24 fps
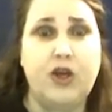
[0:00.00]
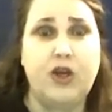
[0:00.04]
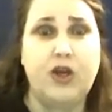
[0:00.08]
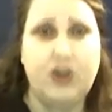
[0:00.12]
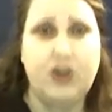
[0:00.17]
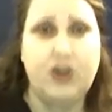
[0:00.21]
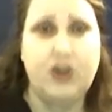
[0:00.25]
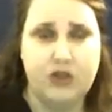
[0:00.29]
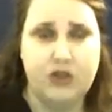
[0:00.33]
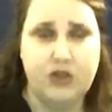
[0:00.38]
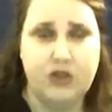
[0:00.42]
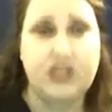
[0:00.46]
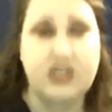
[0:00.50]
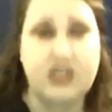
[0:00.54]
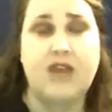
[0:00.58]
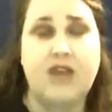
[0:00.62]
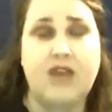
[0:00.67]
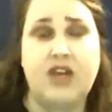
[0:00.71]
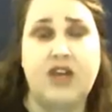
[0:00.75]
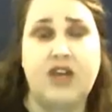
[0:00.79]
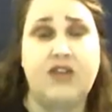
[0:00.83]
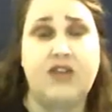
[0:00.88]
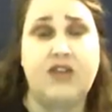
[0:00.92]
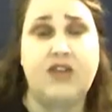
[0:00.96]
You just have to
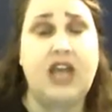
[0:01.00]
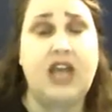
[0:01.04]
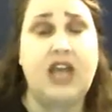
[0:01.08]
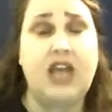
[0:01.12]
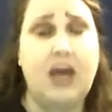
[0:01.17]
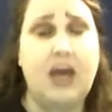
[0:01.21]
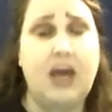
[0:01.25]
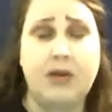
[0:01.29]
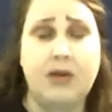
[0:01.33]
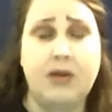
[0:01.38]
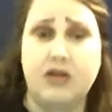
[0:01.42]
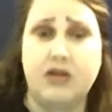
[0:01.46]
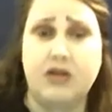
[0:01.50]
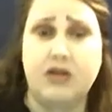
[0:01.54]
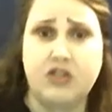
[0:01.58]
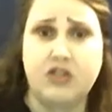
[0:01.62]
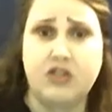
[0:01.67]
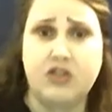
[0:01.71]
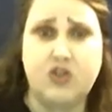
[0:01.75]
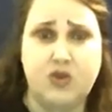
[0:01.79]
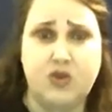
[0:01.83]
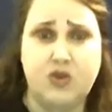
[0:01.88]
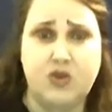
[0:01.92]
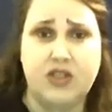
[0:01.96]
have the capital to
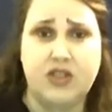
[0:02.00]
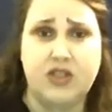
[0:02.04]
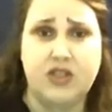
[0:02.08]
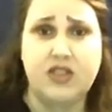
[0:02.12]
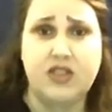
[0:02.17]
do it.